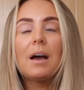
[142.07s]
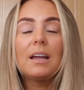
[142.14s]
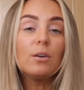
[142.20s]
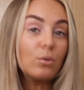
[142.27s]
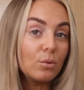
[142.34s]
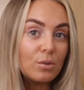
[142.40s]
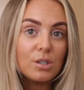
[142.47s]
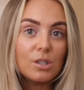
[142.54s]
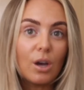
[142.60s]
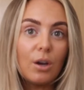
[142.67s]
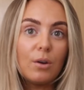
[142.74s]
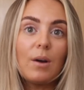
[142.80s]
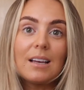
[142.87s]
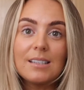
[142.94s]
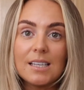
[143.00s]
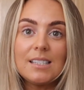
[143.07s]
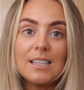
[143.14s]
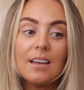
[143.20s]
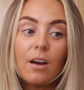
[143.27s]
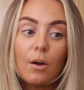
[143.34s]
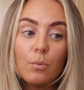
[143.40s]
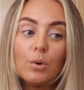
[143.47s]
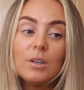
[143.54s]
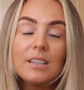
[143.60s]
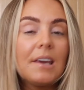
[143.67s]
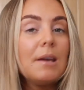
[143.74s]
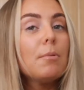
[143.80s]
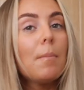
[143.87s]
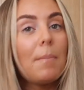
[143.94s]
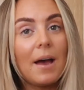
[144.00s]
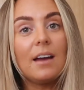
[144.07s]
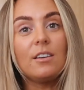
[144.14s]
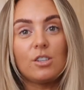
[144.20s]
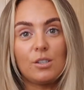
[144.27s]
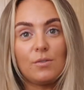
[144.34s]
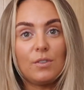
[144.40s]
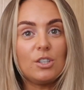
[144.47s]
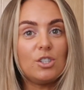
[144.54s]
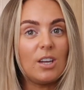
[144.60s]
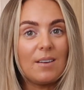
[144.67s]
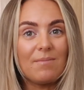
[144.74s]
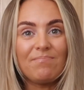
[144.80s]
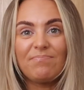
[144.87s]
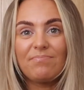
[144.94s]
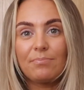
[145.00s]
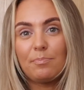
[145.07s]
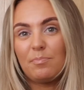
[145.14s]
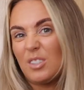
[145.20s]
And also, as I said, I would keep a pair just for the gym,